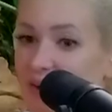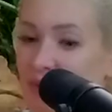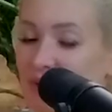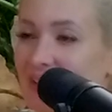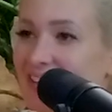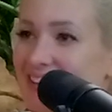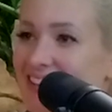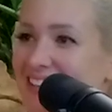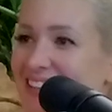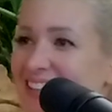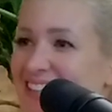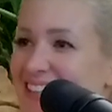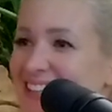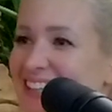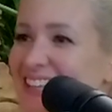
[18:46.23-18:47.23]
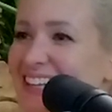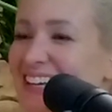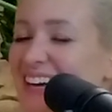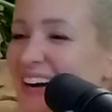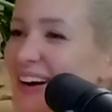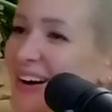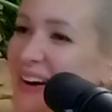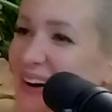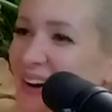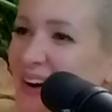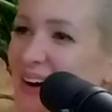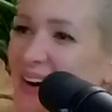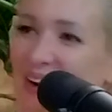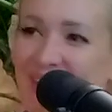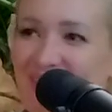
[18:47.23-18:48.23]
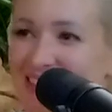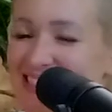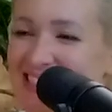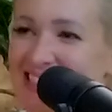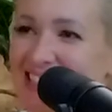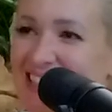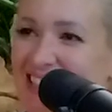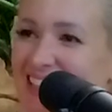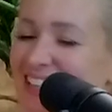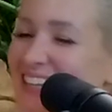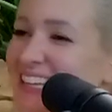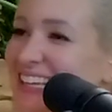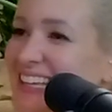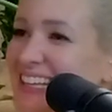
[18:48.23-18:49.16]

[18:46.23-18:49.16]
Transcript: Oh really? Oh yeah. Who would you rather kiss? Oh, why would you want to